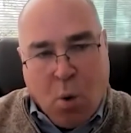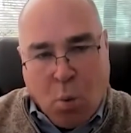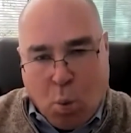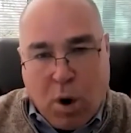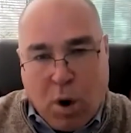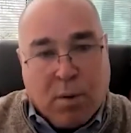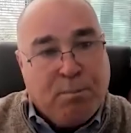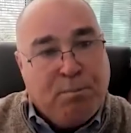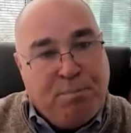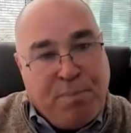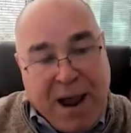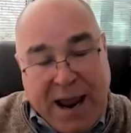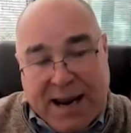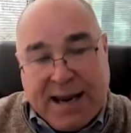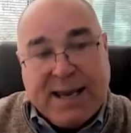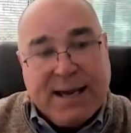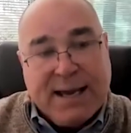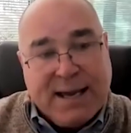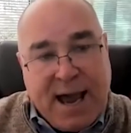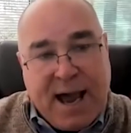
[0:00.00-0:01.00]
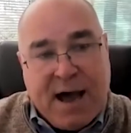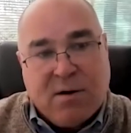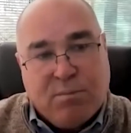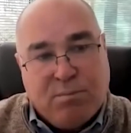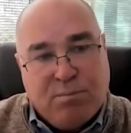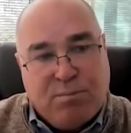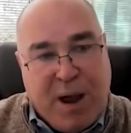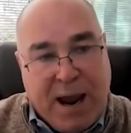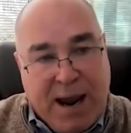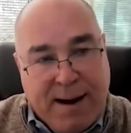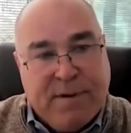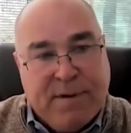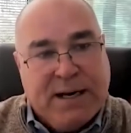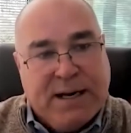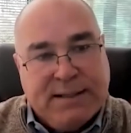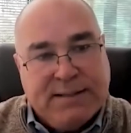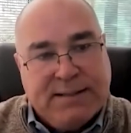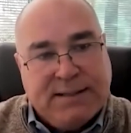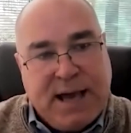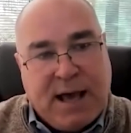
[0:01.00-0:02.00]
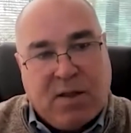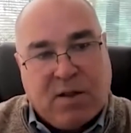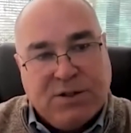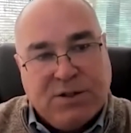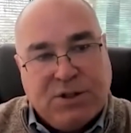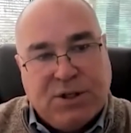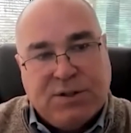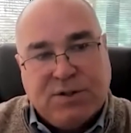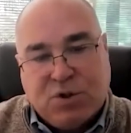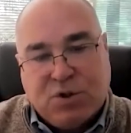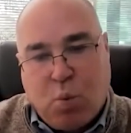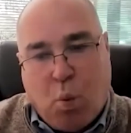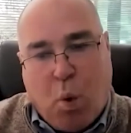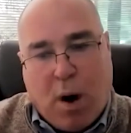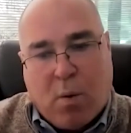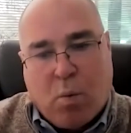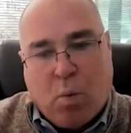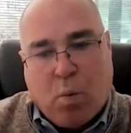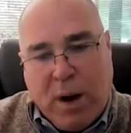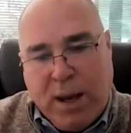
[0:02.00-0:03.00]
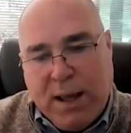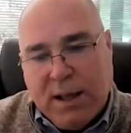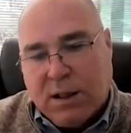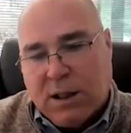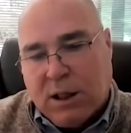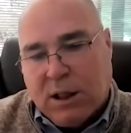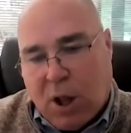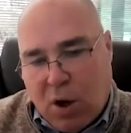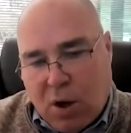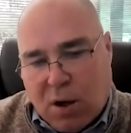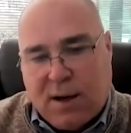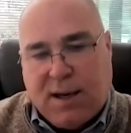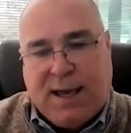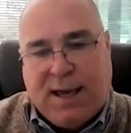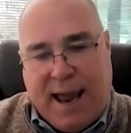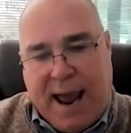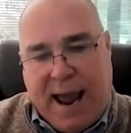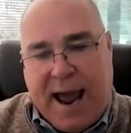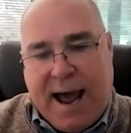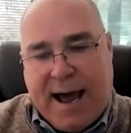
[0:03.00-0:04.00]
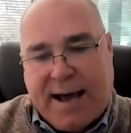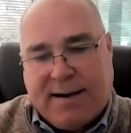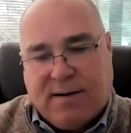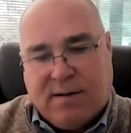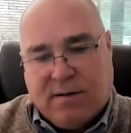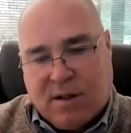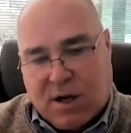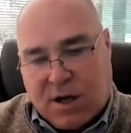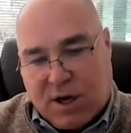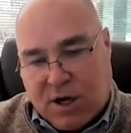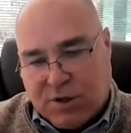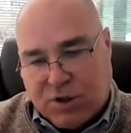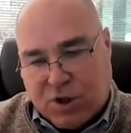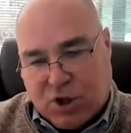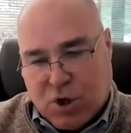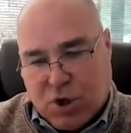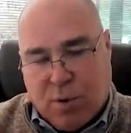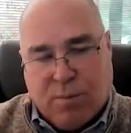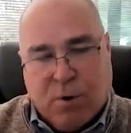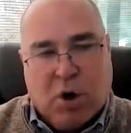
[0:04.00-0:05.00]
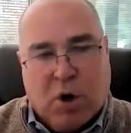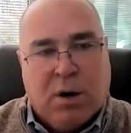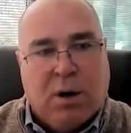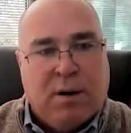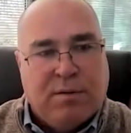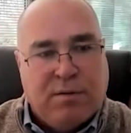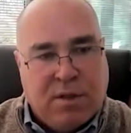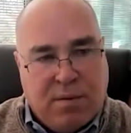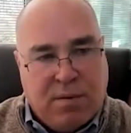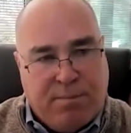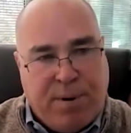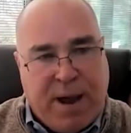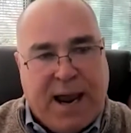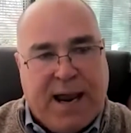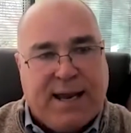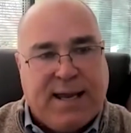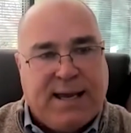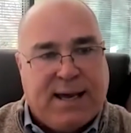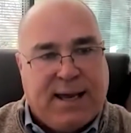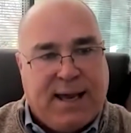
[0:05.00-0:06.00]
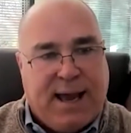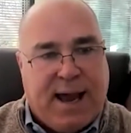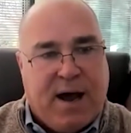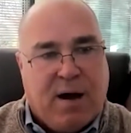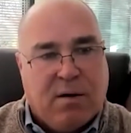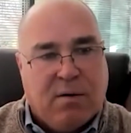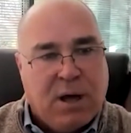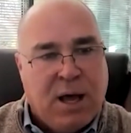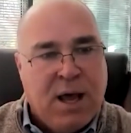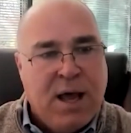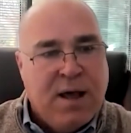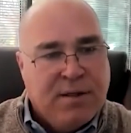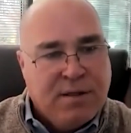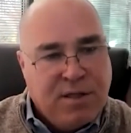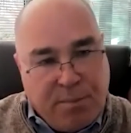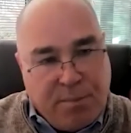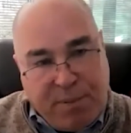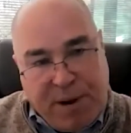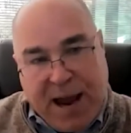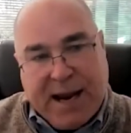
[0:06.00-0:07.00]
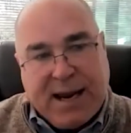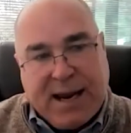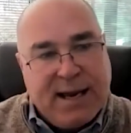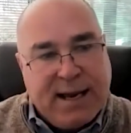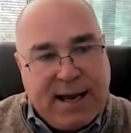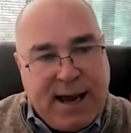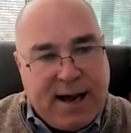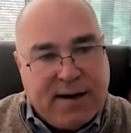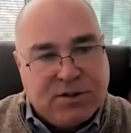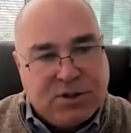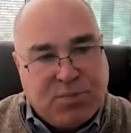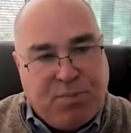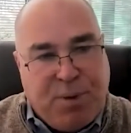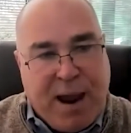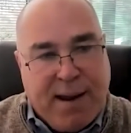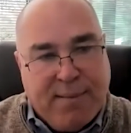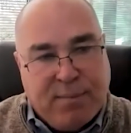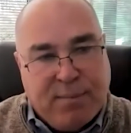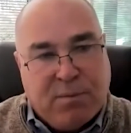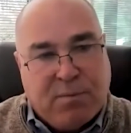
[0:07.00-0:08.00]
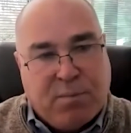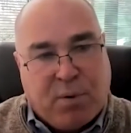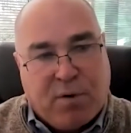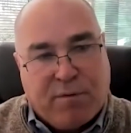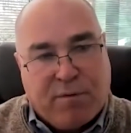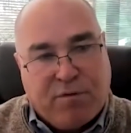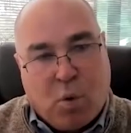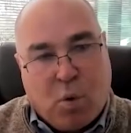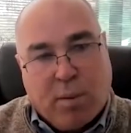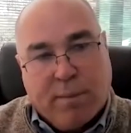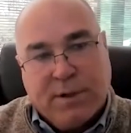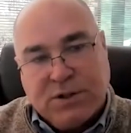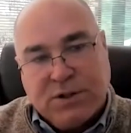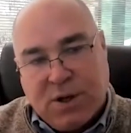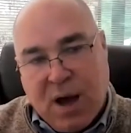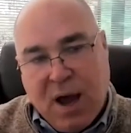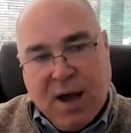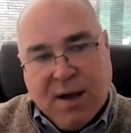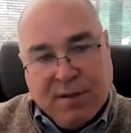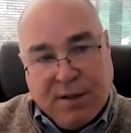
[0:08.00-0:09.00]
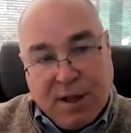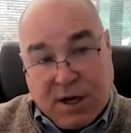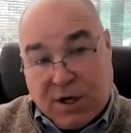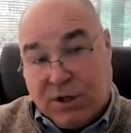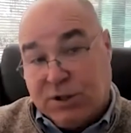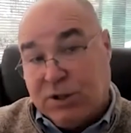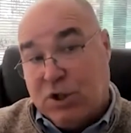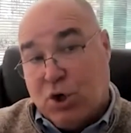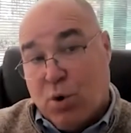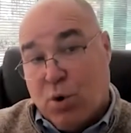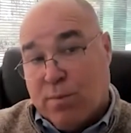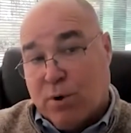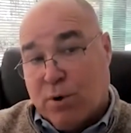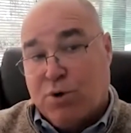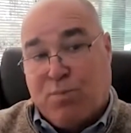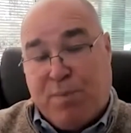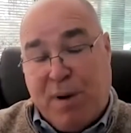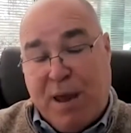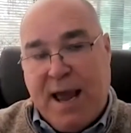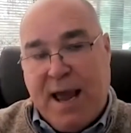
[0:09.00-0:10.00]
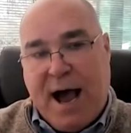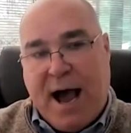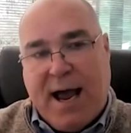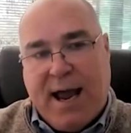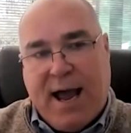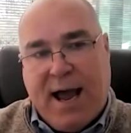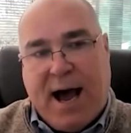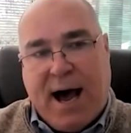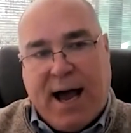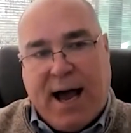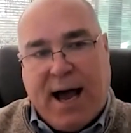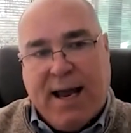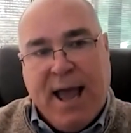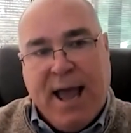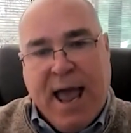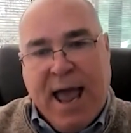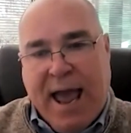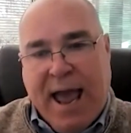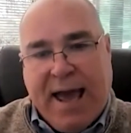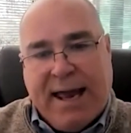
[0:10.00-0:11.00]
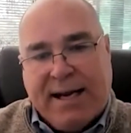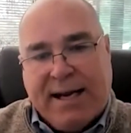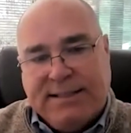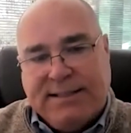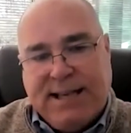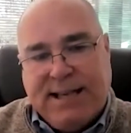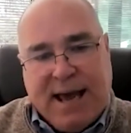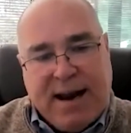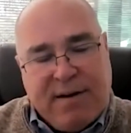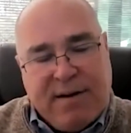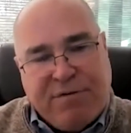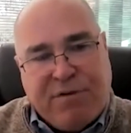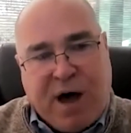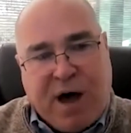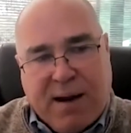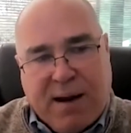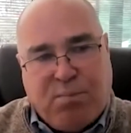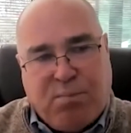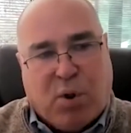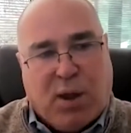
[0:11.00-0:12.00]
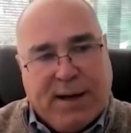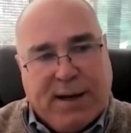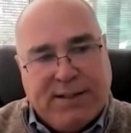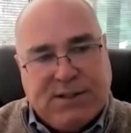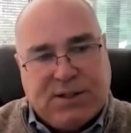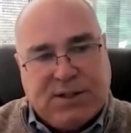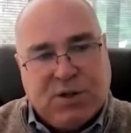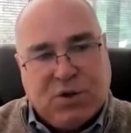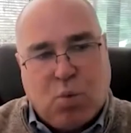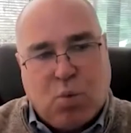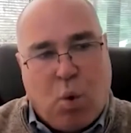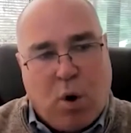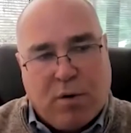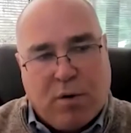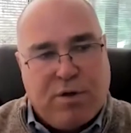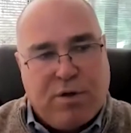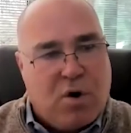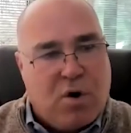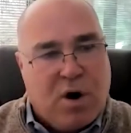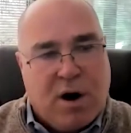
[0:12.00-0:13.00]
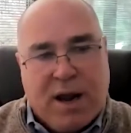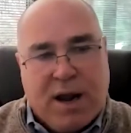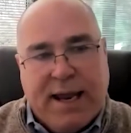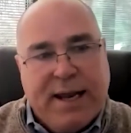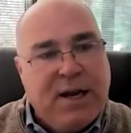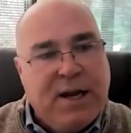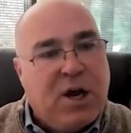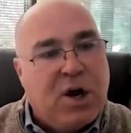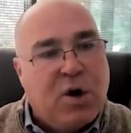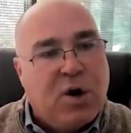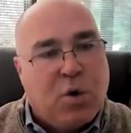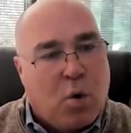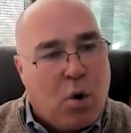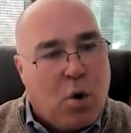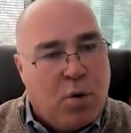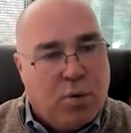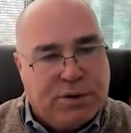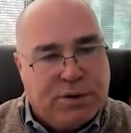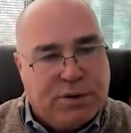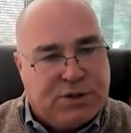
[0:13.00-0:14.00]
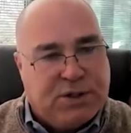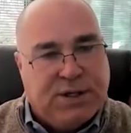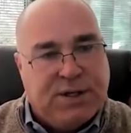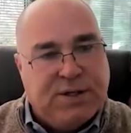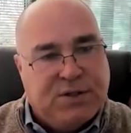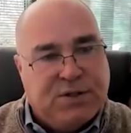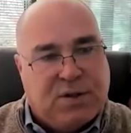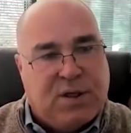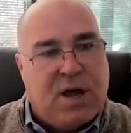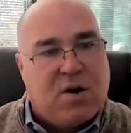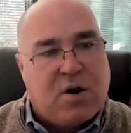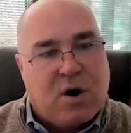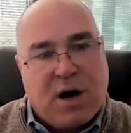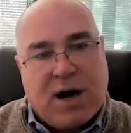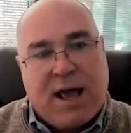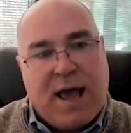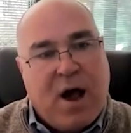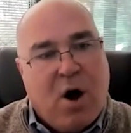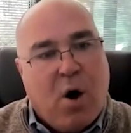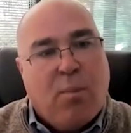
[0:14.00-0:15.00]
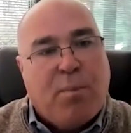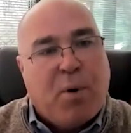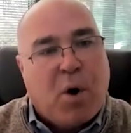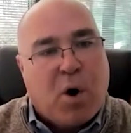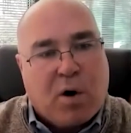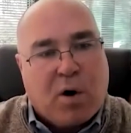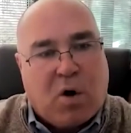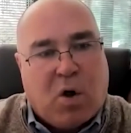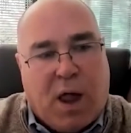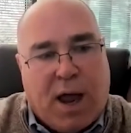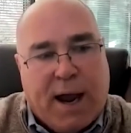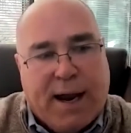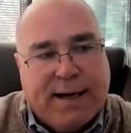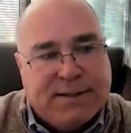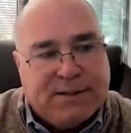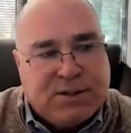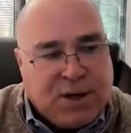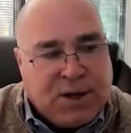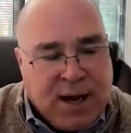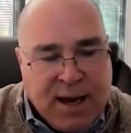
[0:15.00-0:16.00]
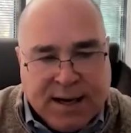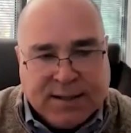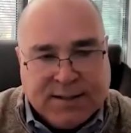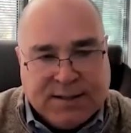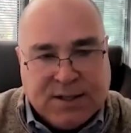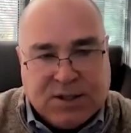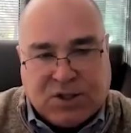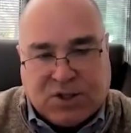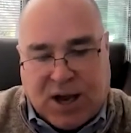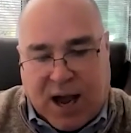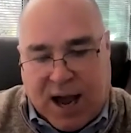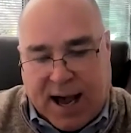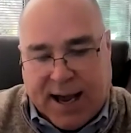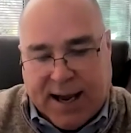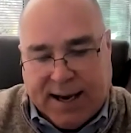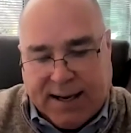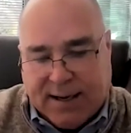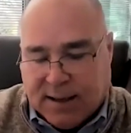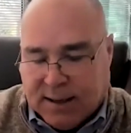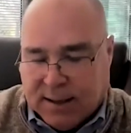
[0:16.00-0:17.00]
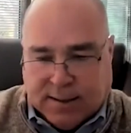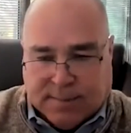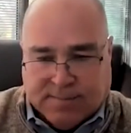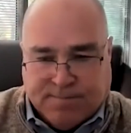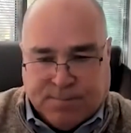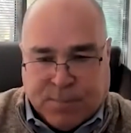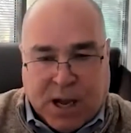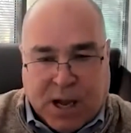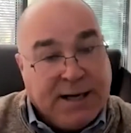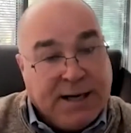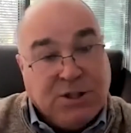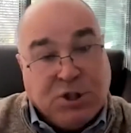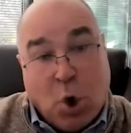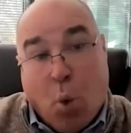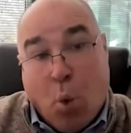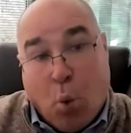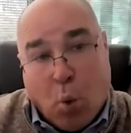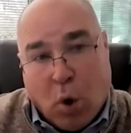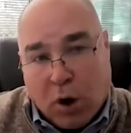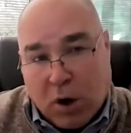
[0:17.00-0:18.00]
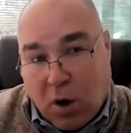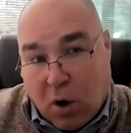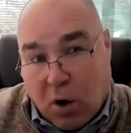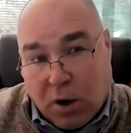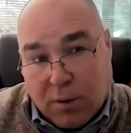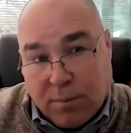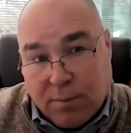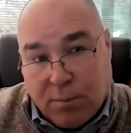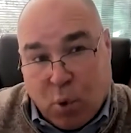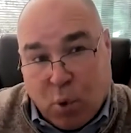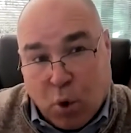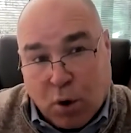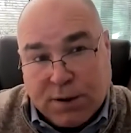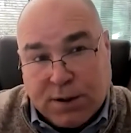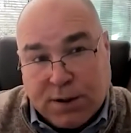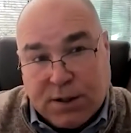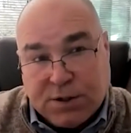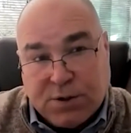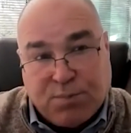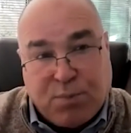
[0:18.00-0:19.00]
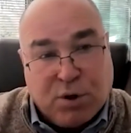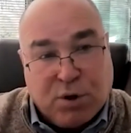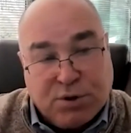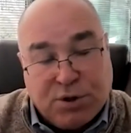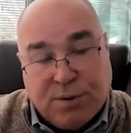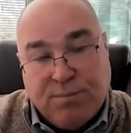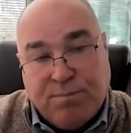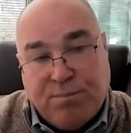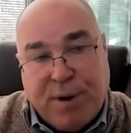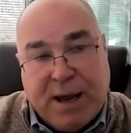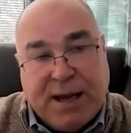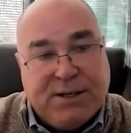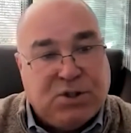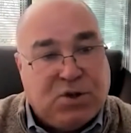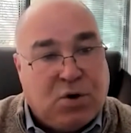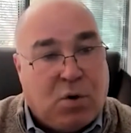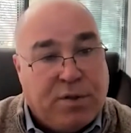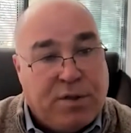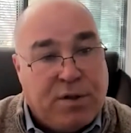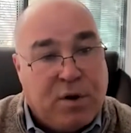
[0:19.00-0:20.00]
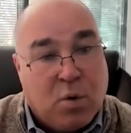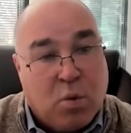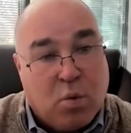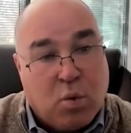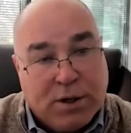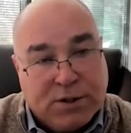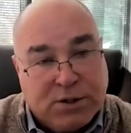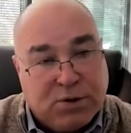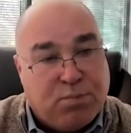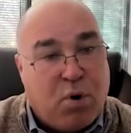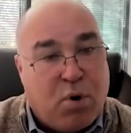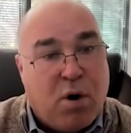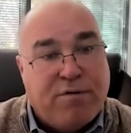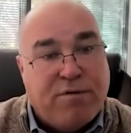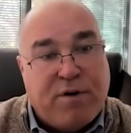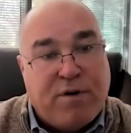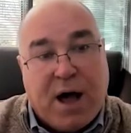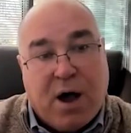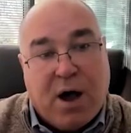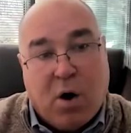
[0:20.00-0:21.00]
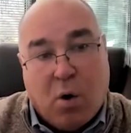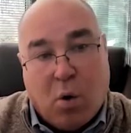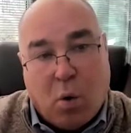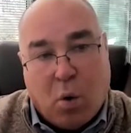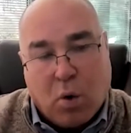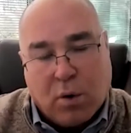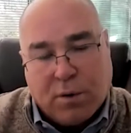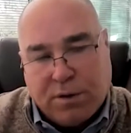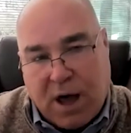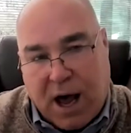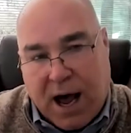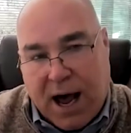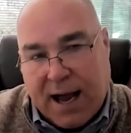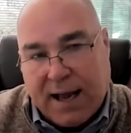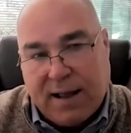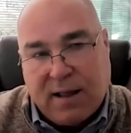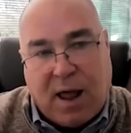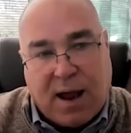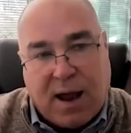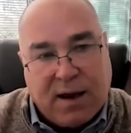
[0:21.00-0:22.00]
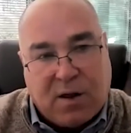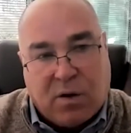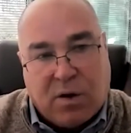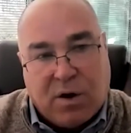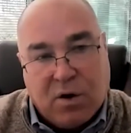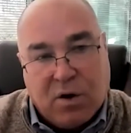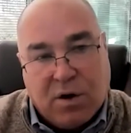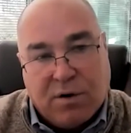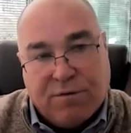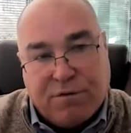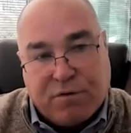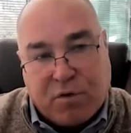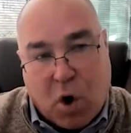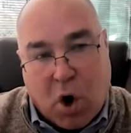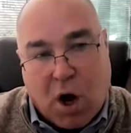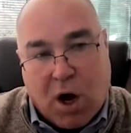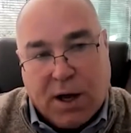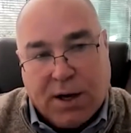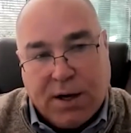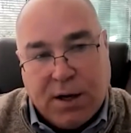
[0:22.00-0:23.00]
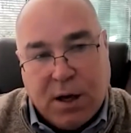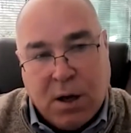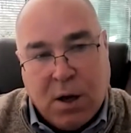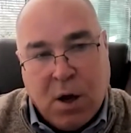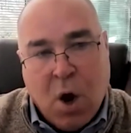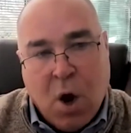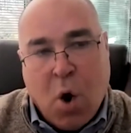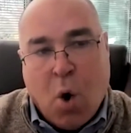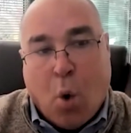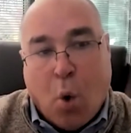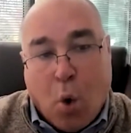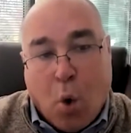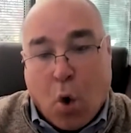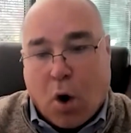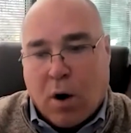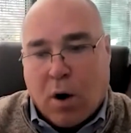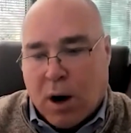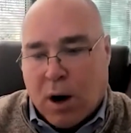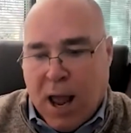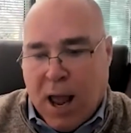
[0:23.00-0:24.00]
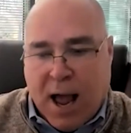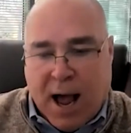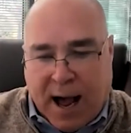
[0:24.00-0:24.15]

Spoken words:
We're bank account and payment intelligence where we look at the consumer, the bank account's payment performance, the consumer's PII, and identify places where there are incongruencies that are going to help our clients decide, I don't want to onboard this person based on their risk profile or the high likelihood of fraud, or